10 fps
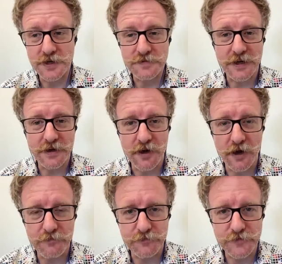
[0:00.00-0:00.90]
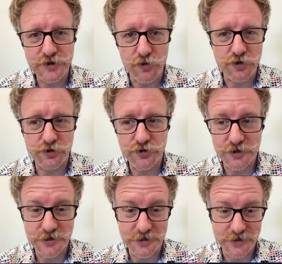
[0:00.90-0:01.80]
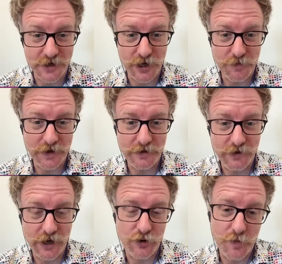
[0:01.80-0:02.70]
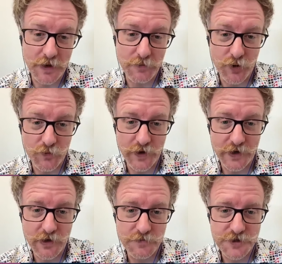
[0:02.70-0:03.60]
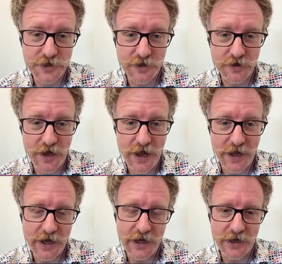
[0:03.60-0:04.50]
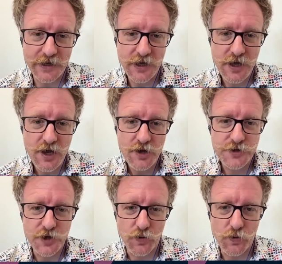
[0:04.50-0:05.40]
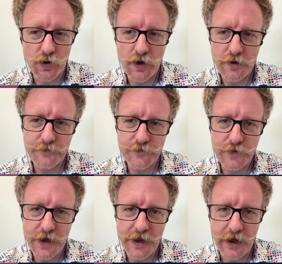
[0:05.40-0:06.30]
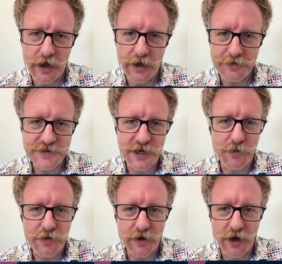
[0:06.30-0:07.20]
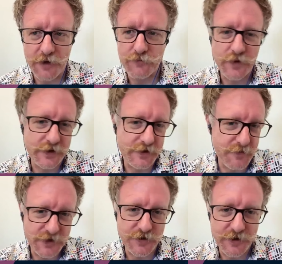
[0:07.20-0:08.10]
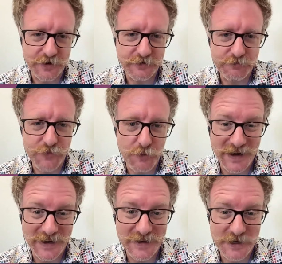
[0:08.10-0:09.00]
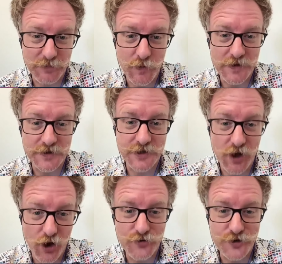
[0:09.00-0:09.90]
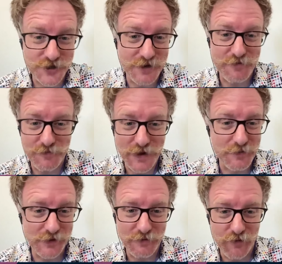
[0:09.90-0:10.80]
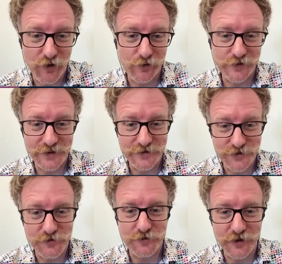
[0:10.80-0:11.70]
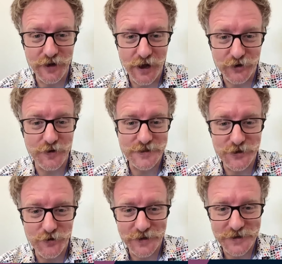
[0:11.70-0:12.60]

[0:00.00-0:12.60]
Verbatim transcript: it seems like um, social trust is then going to be incredibly important when it comes to AI. So, uh, in the same way that um, you mentioned the, the bank example, where there's hundreds of different people involved in sort of uh, creating all